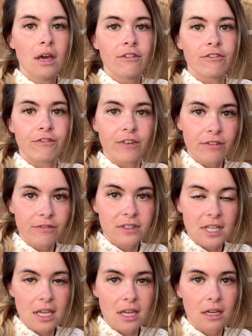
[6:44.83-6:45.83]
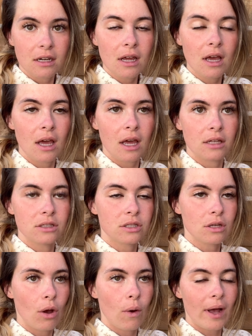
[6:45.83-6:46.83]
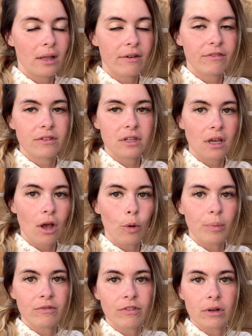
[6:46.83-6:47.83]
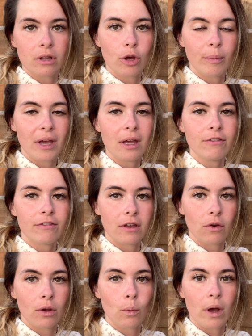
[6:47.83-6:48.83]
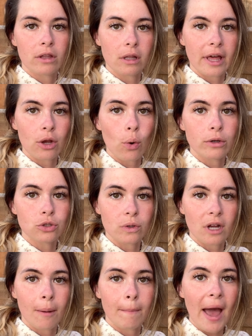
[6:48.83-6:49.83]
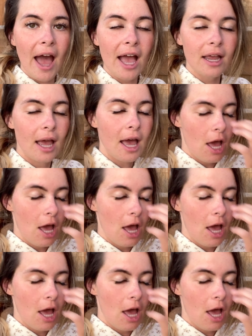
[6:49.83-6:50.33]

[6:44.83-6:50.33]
fifteen, and so I left it open for a little bit, figuring one of the leghorns would come back.